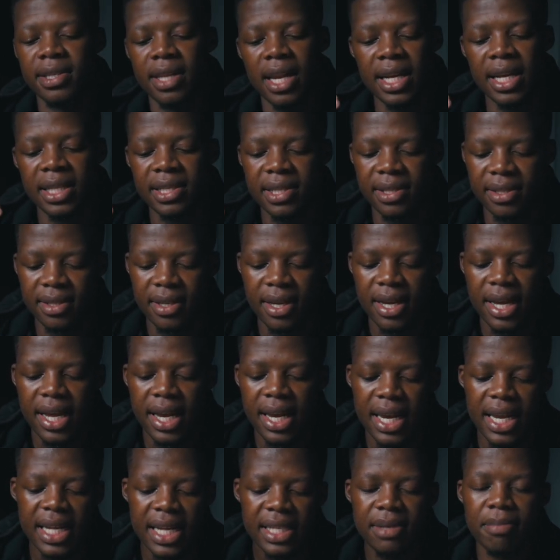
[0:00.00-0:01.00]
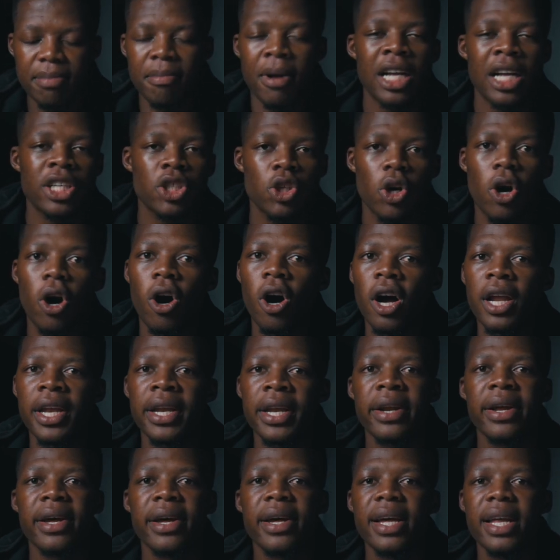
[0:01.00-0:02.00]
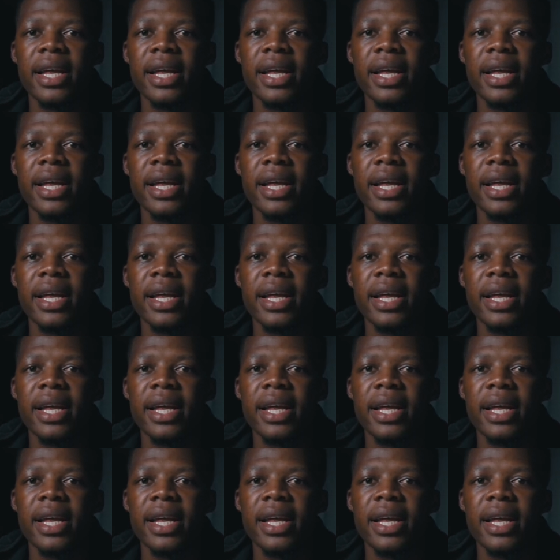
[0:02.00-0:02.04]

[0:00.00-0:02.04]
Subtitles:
Let's march on.